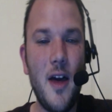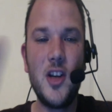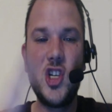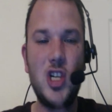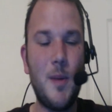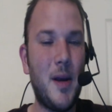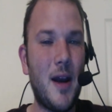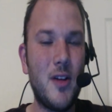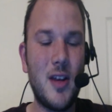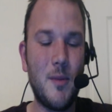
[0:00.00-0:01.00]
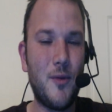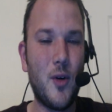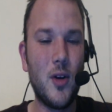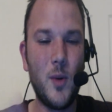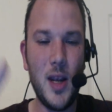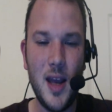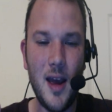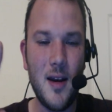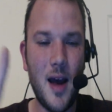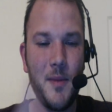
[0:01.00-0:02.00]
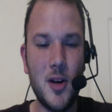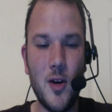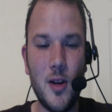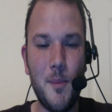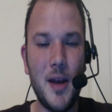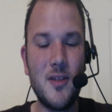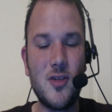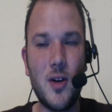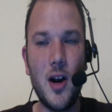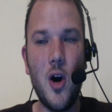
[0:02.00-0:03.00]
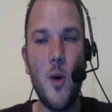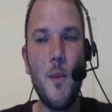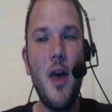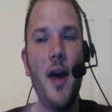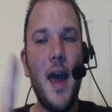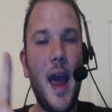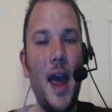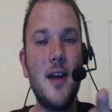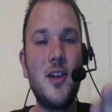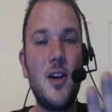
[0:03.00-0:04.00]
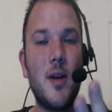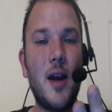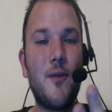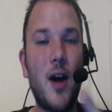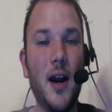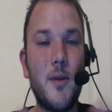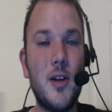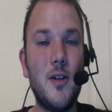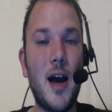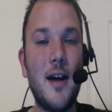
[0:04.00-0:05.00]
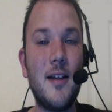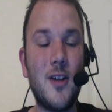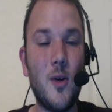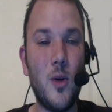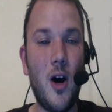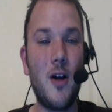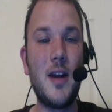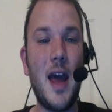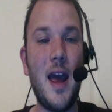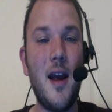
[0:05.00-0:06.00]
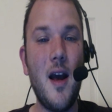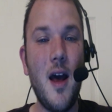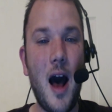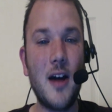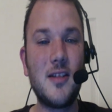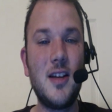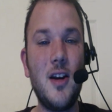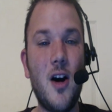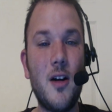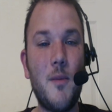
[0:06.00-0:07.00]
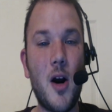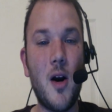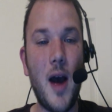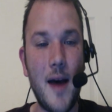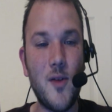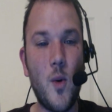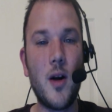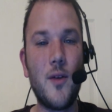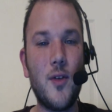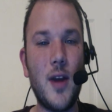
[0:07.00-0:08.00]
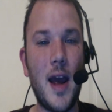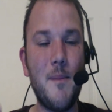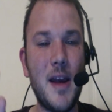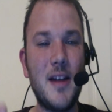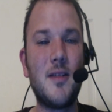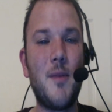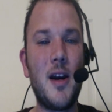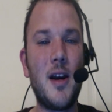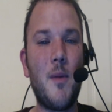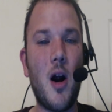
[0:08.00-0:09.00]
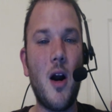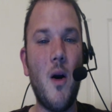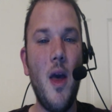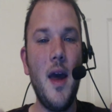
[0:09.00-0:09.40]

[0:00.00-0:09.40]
Shipping everything before the weekend. I'm going to go to the bin store, I hope, and Q&A Friday with you guys. So long day. I'll see you all tomorrow. Have a wonderful night. Make some money tomorrow.